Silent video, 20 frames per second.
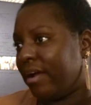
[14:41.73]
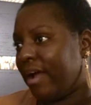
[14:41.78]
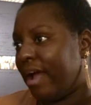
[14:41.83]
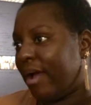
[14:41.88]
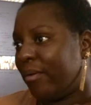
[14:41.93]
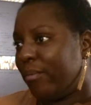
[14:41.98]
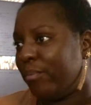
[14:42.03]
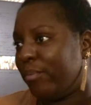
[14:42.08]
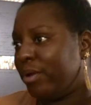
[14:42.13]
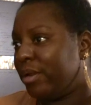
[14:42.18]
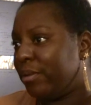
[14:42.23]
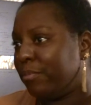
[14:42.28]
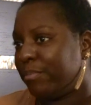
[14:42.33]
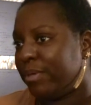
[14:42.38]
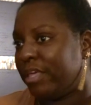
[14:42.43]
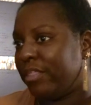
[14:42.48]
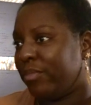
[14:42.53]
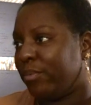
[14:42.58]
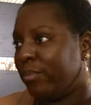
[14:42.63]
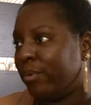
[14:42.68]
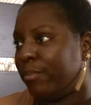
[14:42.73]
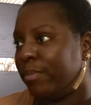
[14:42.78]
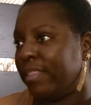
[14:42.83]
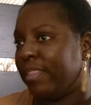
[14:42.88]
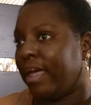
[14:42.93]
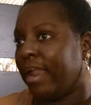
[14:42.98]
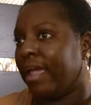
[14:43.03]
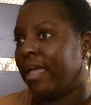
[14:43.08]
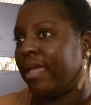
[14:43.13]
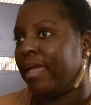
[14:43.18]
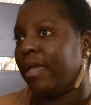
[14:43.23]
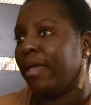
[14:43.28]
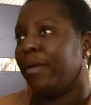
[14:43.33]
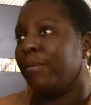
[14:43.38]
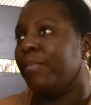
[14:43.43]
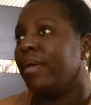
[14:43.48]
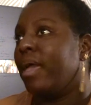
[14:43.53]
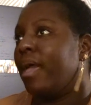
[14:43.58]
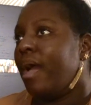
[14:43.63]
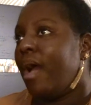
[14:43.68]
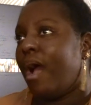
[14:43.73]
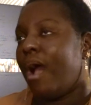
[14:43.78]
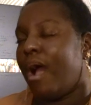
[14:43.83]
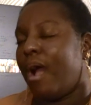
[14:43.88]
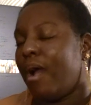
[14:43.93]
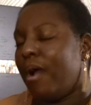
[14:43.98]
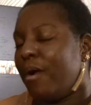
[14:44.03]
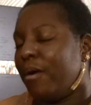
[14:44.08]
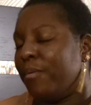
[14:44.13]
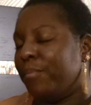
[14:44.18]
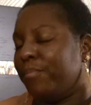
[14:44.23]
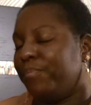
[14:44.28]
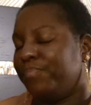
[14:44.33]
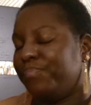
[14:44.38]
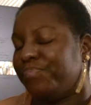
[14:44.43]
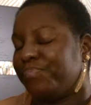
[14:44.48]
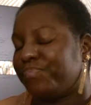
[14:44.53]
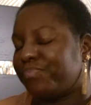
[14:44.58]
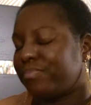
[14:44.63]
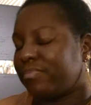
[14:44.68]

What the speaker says: I wouldn't be the woman that I am.